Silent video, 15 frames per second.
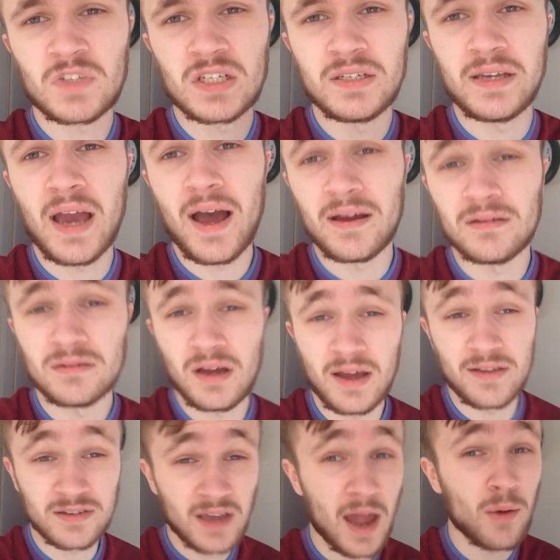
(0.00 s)
Yeah,
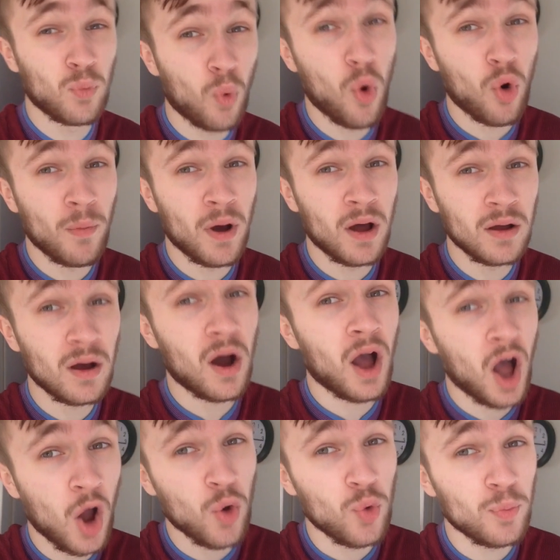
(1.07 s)
it's getting warmer, I
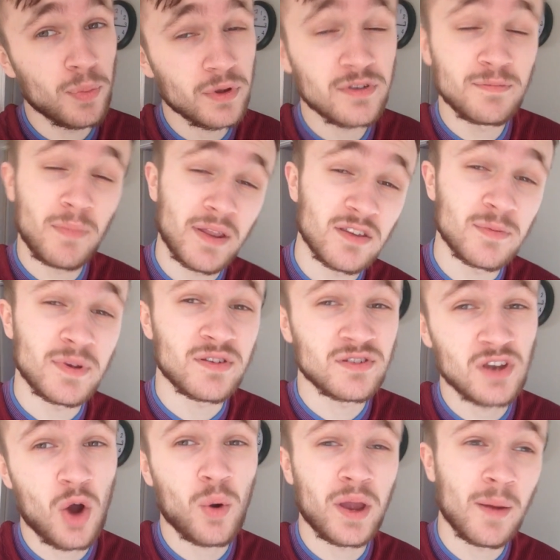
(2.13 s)
hope. It's meant to be
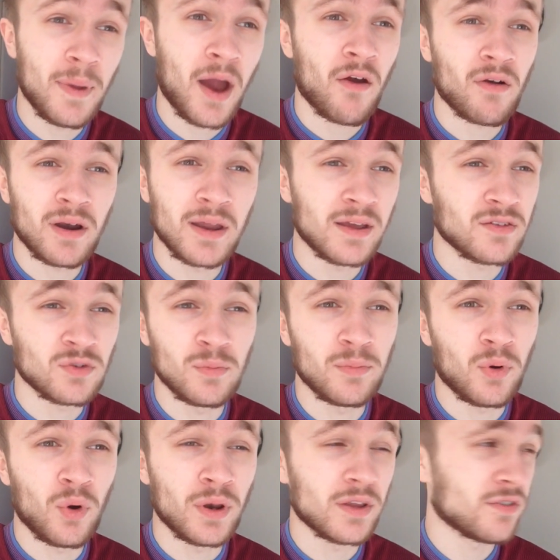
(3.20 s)
snowy, apparently, at some
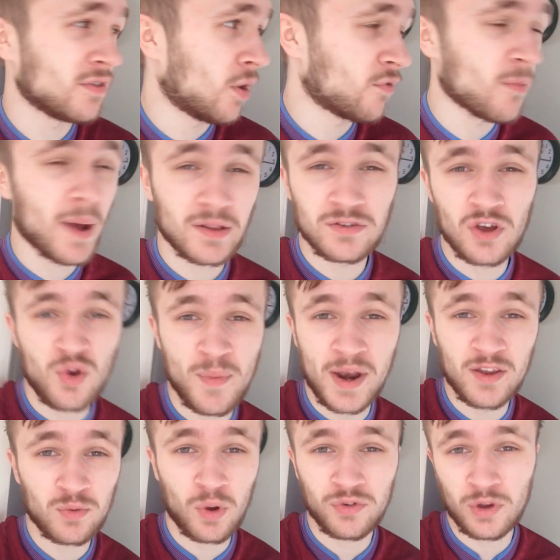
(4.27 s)
point. It snowed for about 2
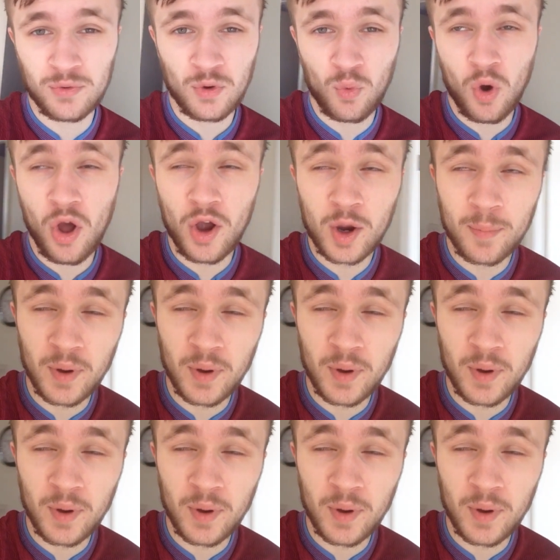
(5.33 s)
minutes whilst I was at work.